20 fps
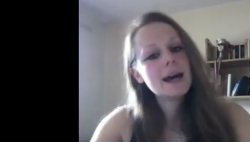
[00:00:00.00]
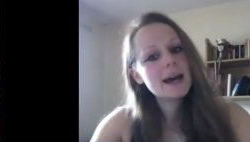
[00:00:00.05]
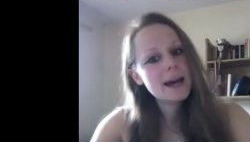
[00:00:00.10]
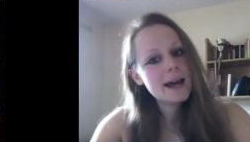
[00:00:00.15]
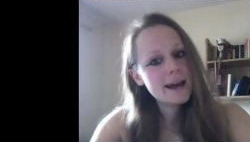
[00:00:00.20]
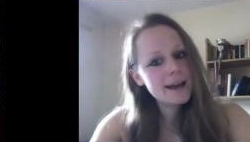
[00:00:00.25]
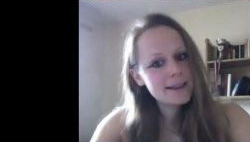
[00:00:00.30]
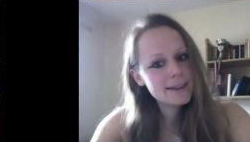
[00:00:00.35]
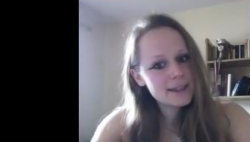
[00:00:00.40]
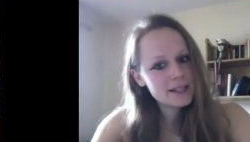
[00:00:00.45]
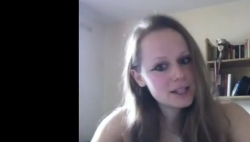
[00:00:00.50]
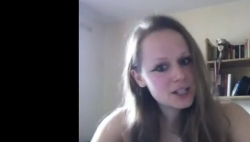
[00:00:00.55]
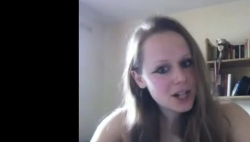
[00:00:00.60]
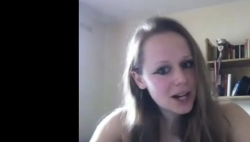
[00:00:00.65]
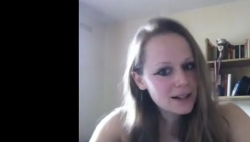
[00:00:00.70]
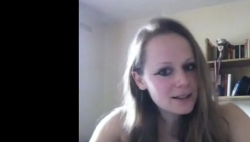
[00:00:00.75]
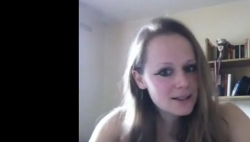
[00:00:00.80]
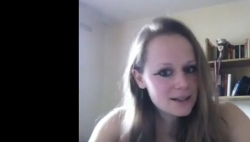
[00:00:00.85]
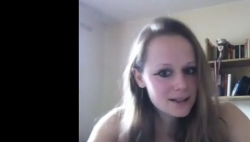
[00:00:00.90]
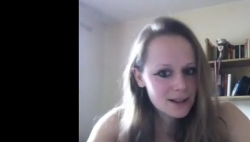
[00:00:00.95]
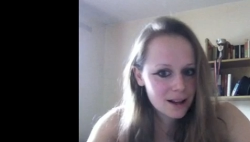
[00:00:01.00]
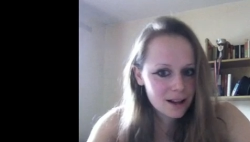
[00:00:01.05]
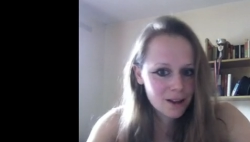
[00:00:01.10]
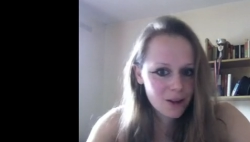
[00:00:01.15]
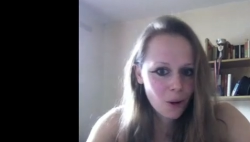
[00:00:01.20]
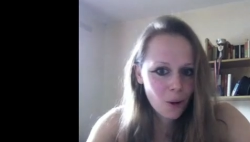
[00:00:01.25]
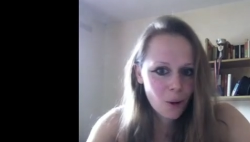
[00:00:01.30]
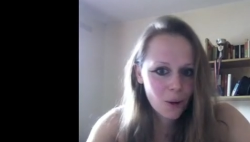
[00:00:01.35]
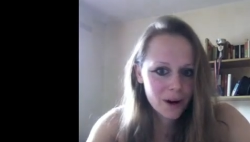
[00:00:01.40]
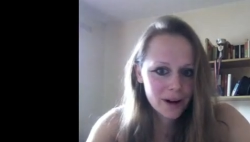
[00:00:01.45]
and the chances are
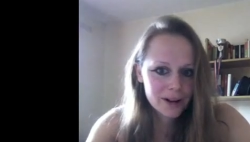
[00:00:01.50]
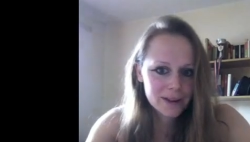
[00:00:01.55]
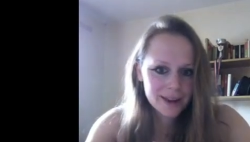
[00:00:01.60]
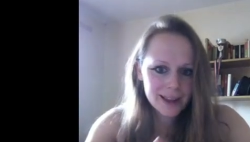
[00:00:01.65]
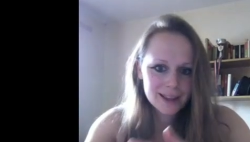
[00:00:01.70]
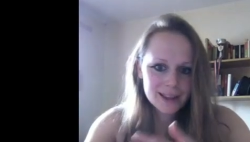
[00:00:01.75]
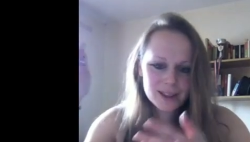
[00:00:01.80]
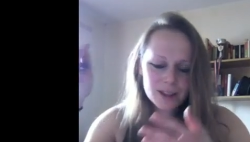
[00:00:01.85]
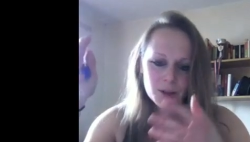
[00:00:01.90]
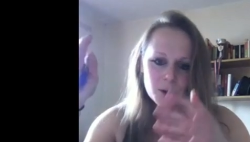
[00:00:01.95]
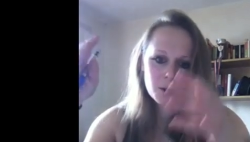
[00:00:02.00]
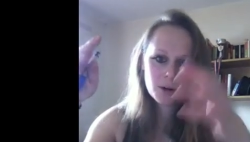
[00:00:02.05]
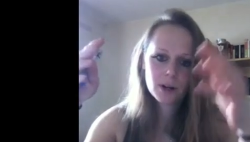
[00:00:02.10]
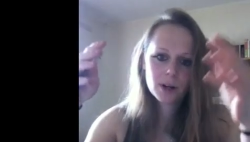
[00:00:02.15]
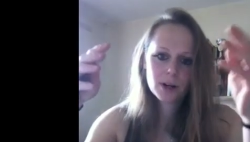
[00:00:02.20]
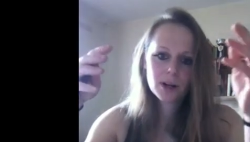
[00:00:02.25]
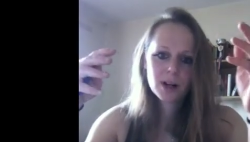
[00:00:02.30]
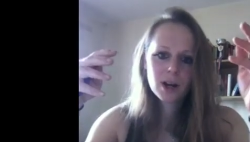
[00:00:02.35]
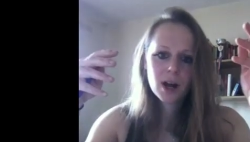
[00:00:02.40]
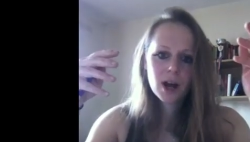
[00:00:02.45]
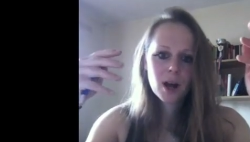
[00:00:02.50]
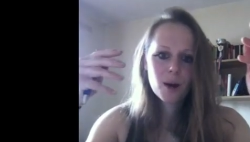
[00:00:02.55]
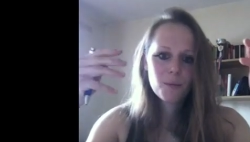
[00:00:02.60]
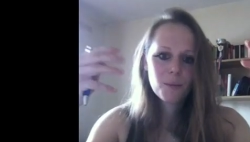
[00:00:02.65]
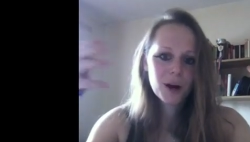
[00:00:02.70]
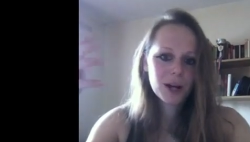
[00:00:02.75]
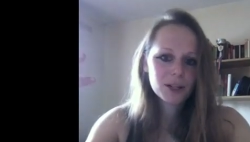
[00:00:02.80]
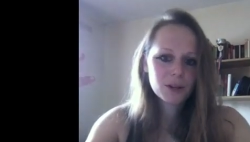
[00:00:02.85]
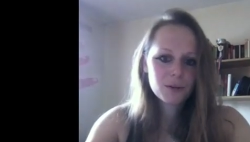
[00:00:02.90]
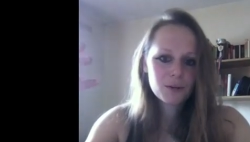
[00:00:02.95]
lower that your
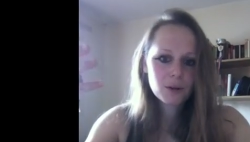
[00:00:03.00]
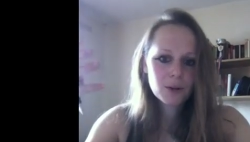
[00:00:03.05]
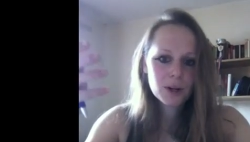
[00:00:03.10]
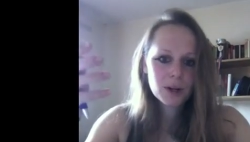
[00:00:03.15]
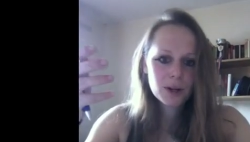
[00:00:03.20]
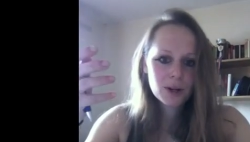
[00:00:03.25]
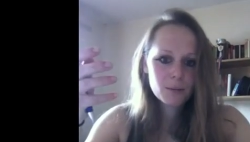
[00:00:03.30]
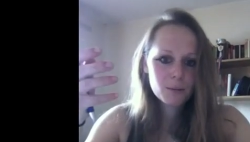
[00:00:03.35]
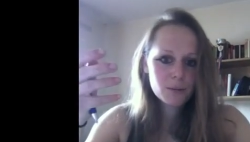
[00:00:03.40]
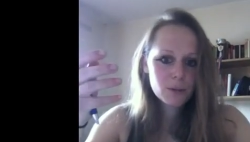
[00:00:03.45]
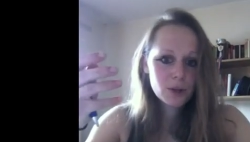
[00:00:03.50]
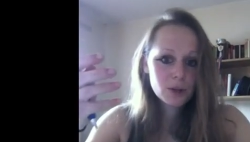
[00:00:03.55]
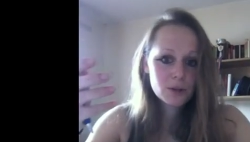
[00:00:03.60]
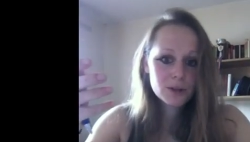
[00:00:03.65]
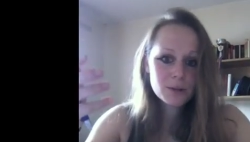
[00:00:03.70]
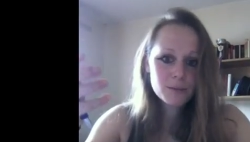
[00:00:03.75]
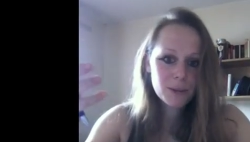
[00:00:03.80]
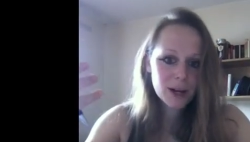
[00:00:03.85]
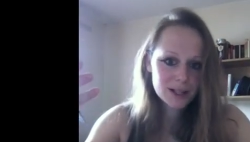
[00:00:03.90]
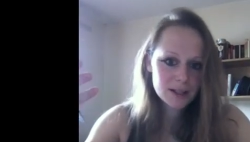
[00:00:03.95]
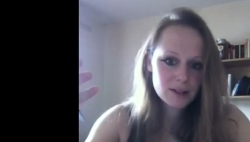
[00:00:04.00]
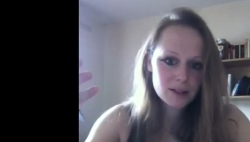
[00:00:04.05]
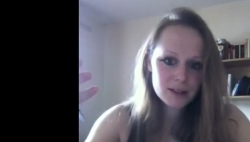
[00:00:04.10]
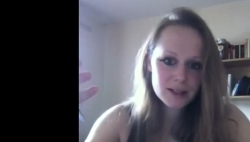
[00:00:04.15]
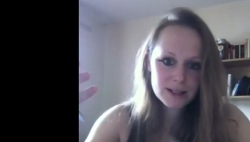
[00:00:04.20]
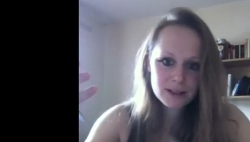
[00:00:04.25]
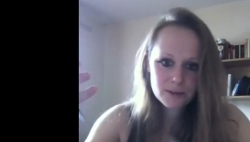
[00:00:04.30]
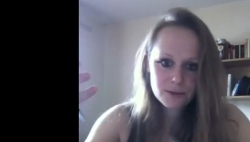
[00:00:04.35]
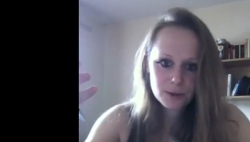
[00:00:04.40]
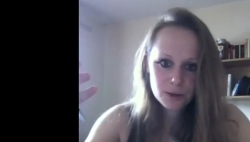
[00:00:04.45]
body will use muscle
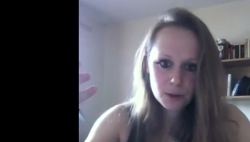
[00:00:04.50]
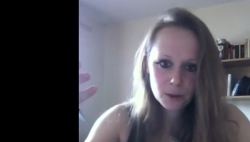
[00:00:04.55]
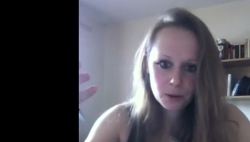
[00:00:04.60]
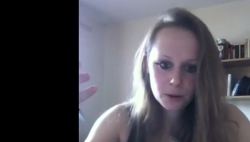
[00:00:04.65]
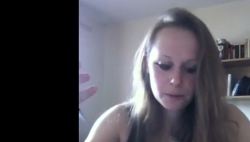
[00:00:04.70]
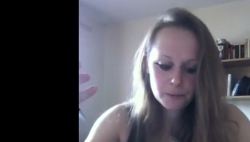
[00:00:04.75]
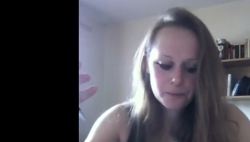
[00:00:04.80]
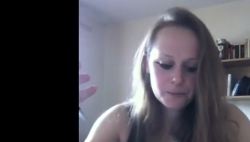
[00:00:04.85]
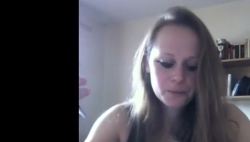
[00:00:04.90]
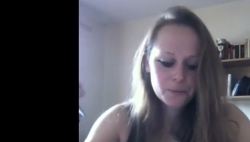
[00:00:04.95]
as a fuel.